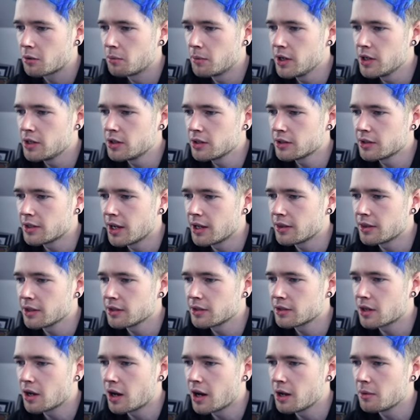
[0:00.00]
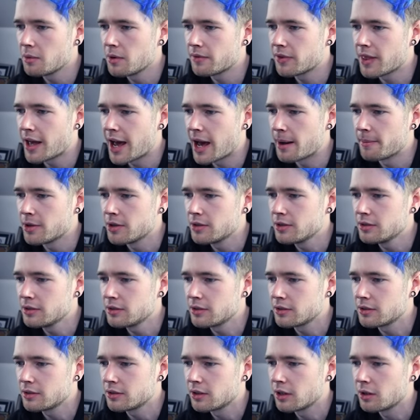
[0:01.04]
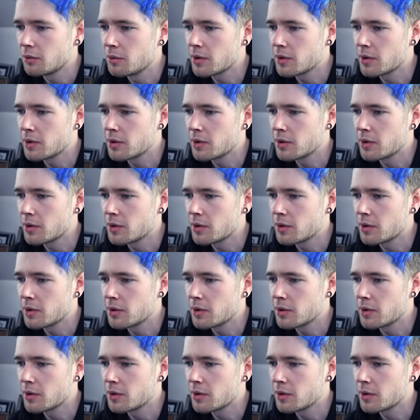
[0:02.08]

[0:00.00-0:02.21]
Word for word: Can we just hit this guy with the hammers?